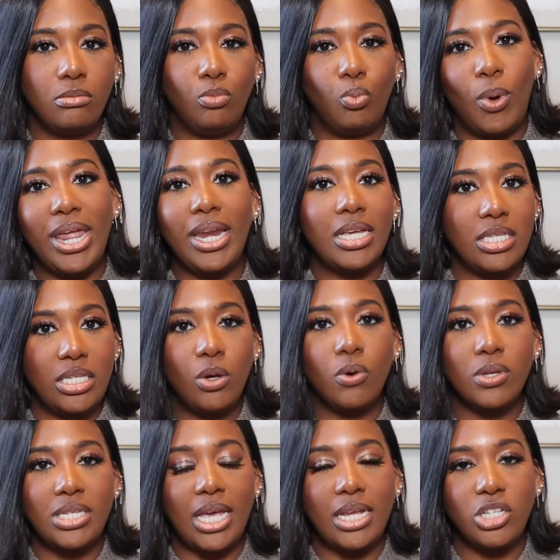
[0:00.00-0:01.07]
Wedding
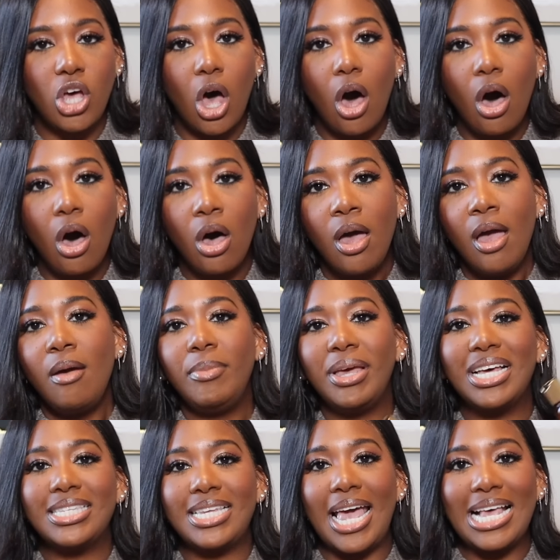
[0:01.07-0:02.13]
Silk Santal,
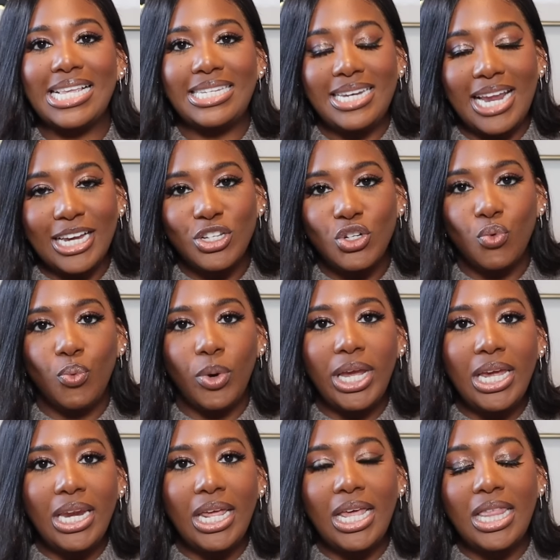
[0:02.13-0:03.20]
because it has
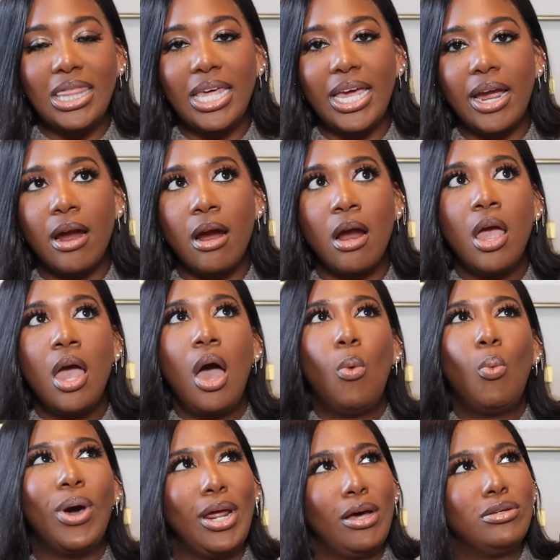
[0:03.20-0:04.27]
nectarine in there.
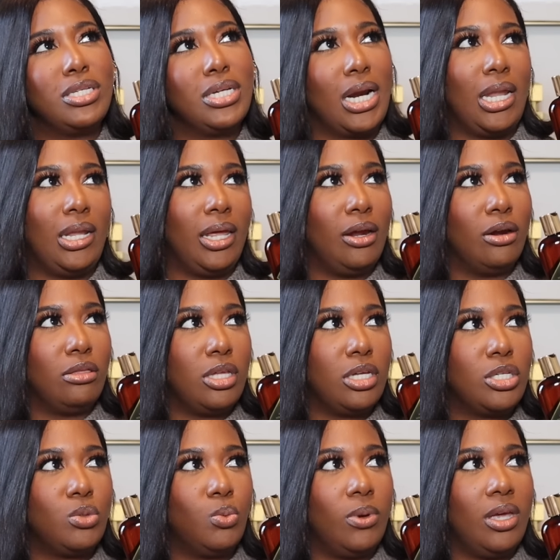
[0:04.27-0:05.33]
What else did I layer
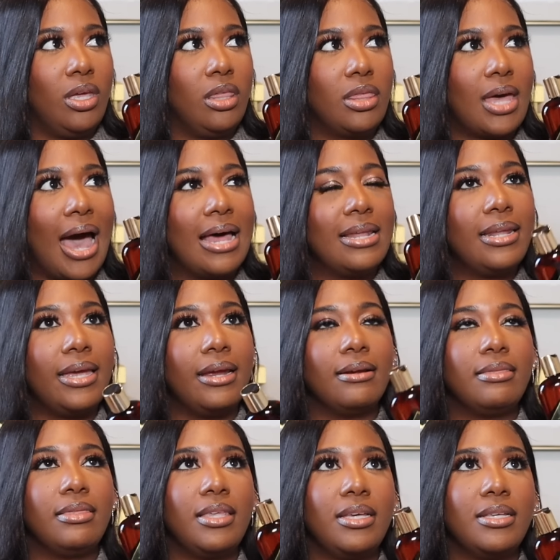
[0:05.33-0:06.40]
this with? I
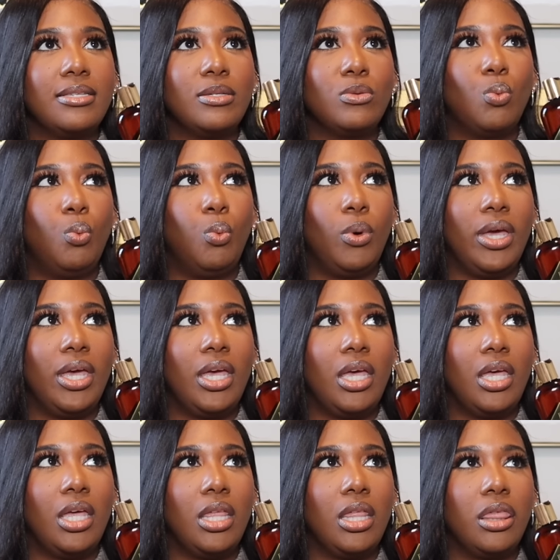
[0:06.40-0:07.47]
layered this
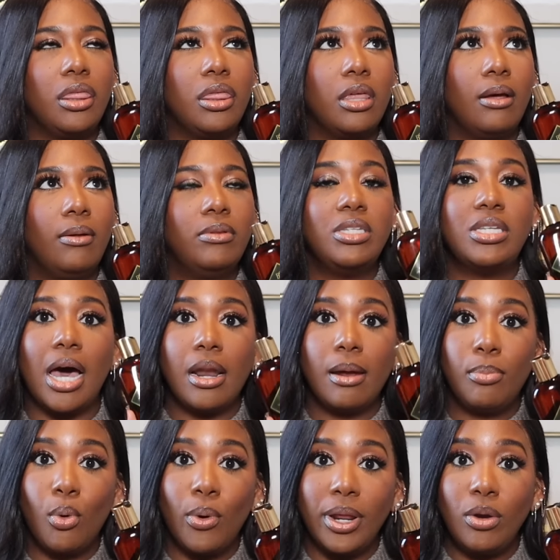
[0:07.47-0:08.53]
with Donna
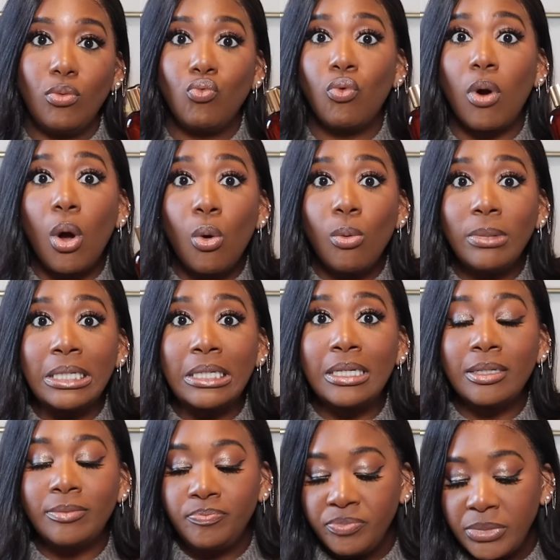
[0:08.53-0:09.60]
Born in
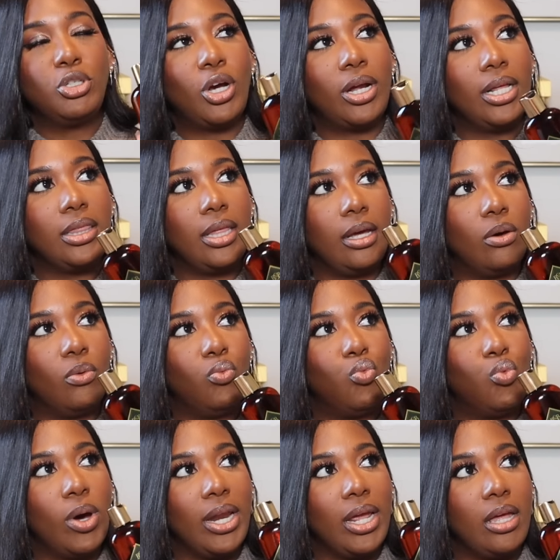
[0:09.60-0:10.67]
Roma. I'm trying to think of
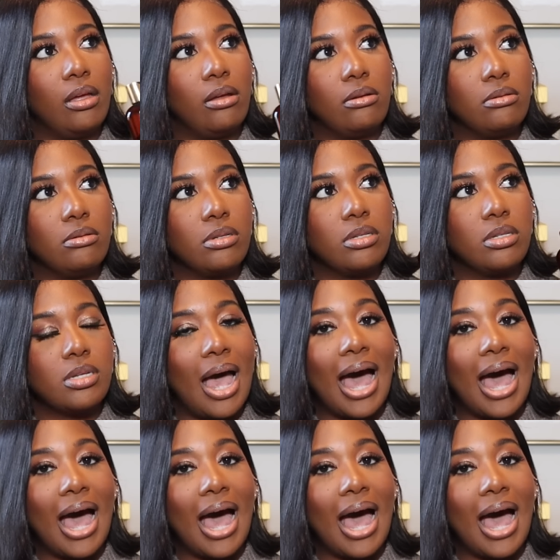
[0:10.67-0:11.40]
what else.